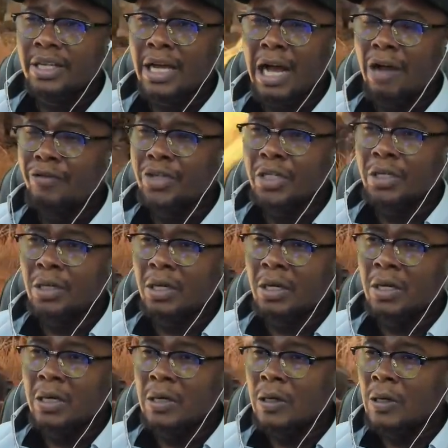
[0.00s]
after,
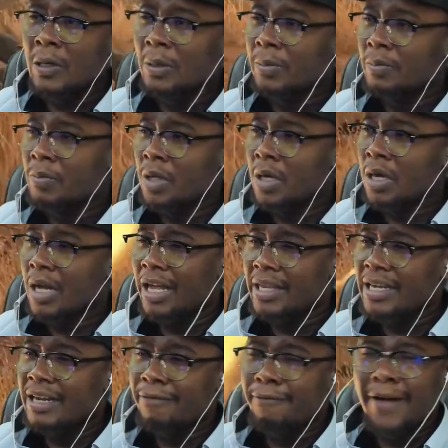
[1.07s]
I
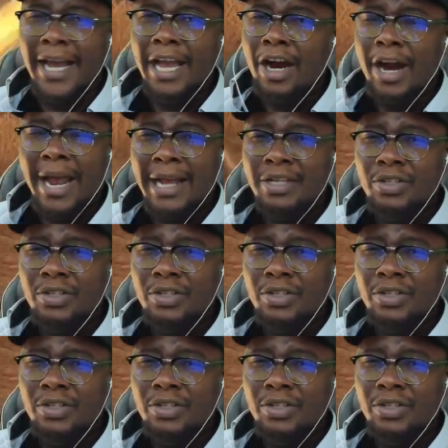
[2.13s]
think, a fire ant